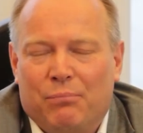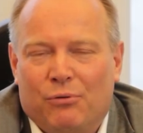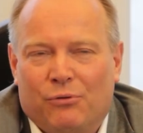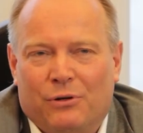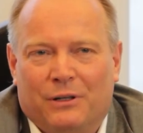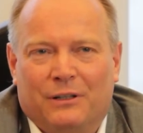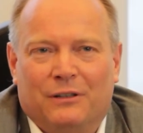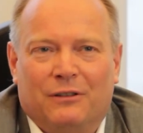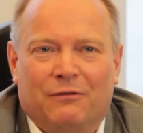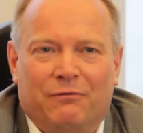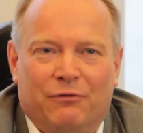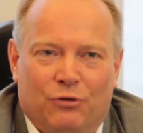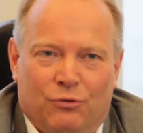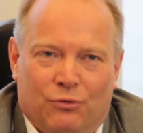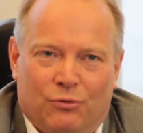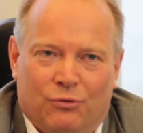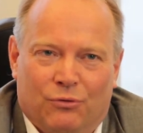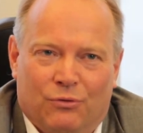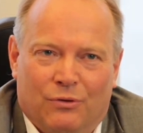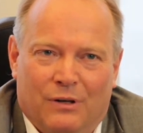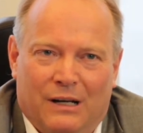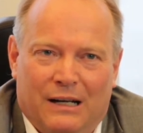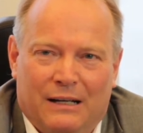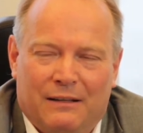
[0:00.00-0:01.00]
point of
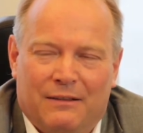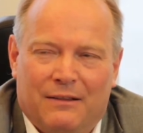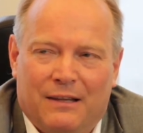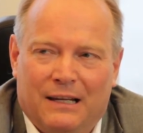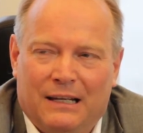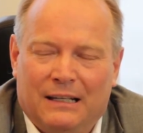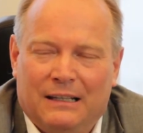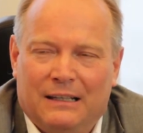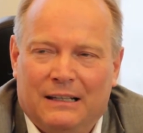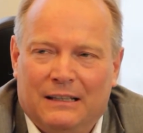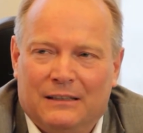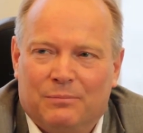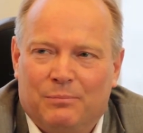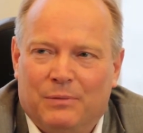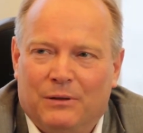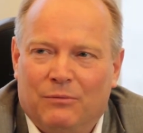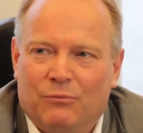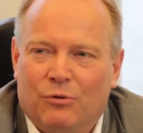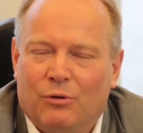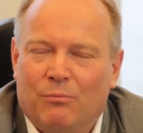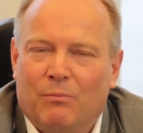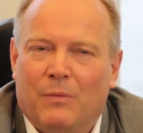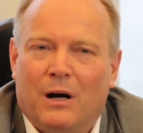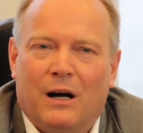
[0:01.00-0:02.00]
view, I think it's
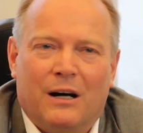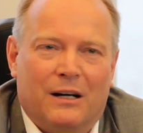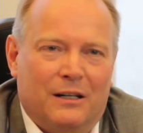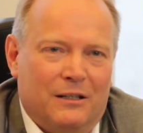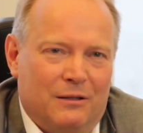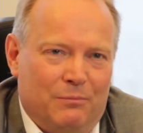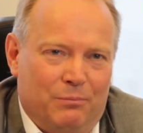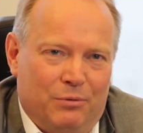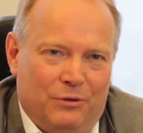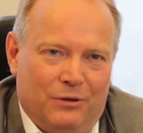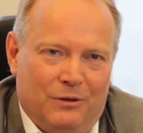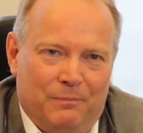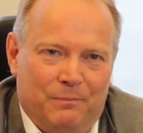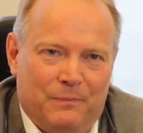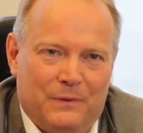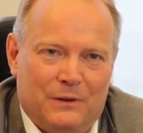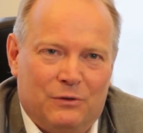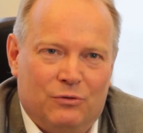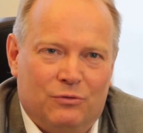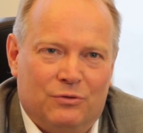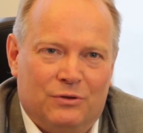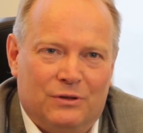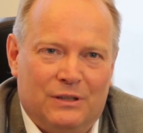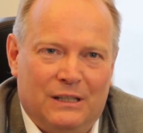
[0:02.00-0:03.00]
been remarkable
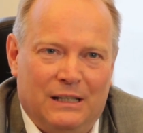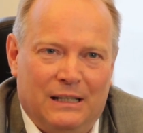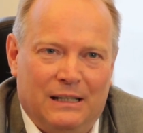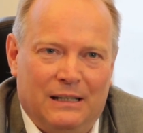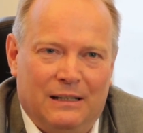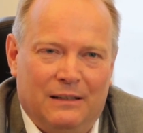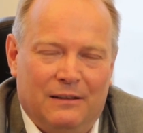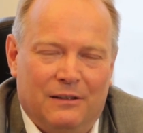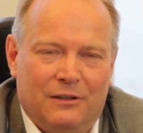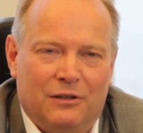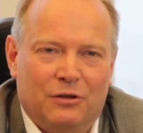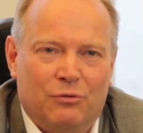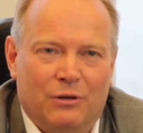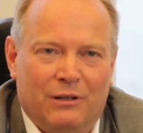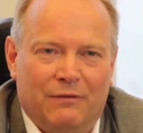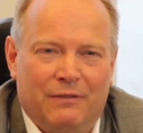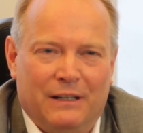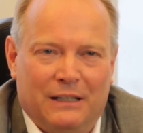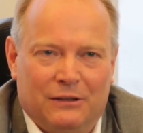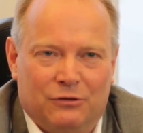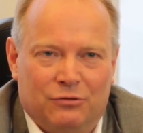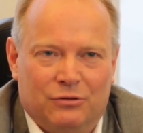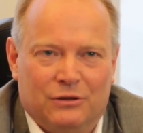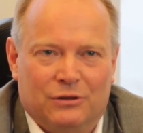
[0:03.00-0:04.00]
to see the degree
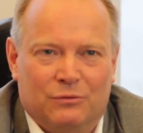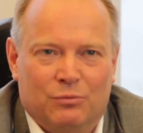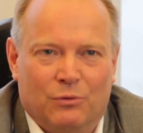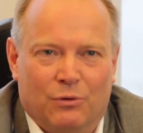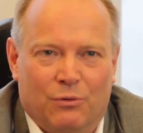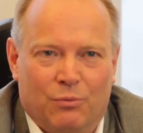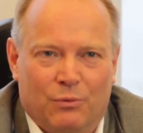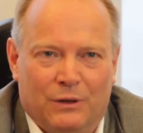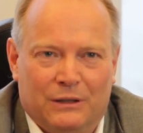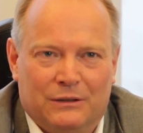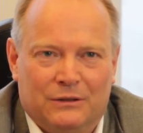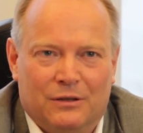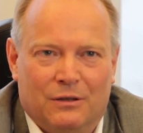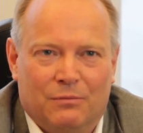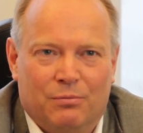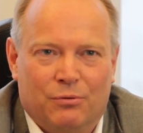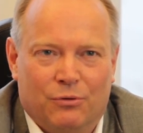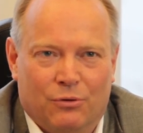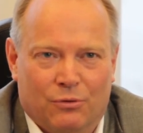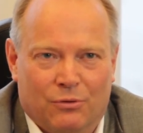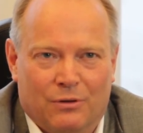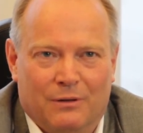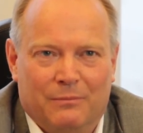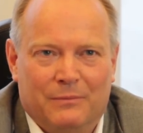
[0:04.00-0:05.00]
of interest with which the
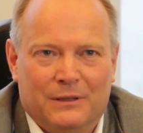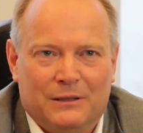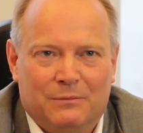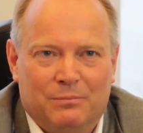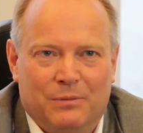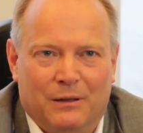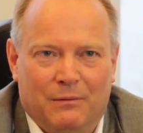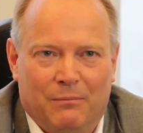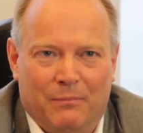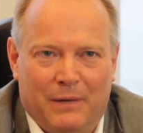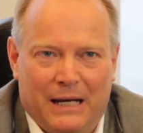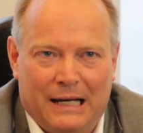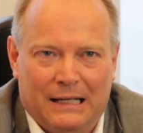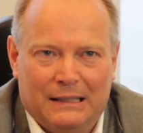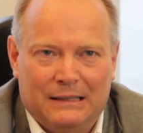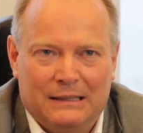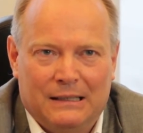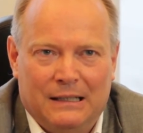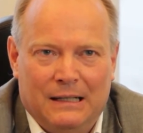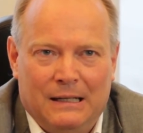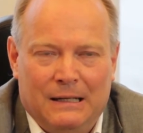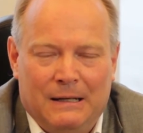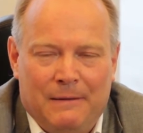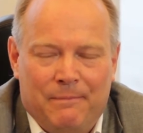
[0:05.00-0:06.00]
program has been
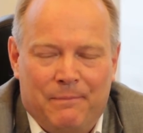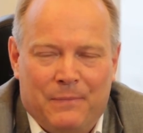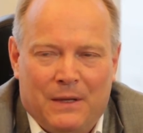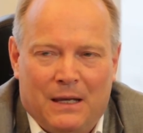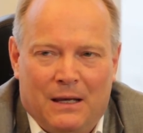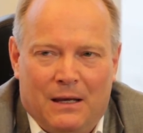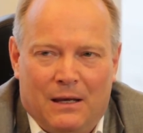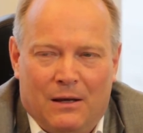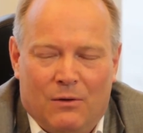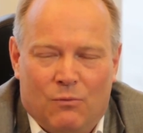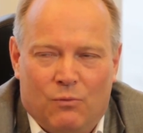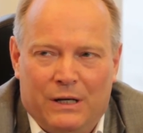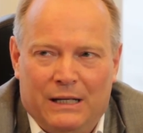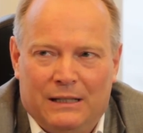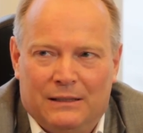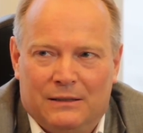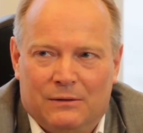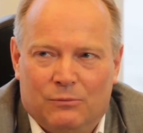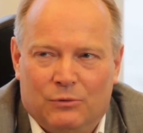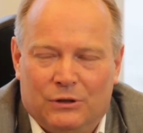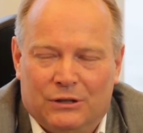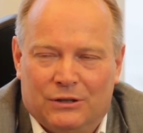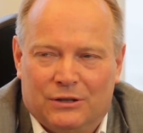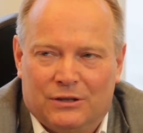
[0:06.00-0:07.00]
met. We
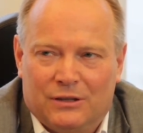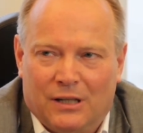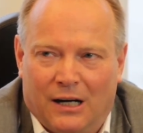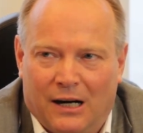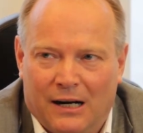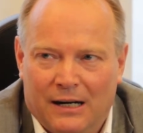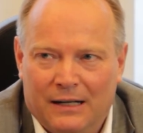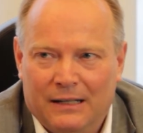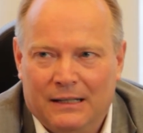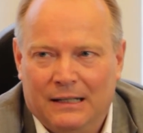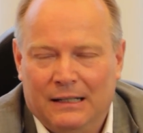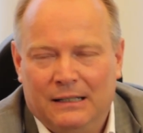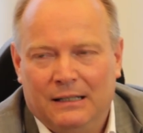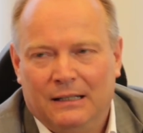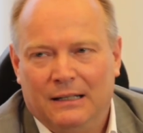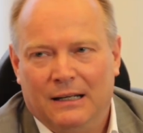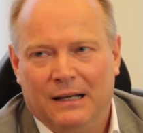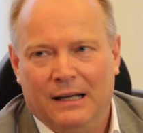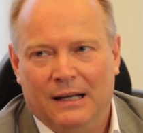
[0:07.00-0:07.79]
started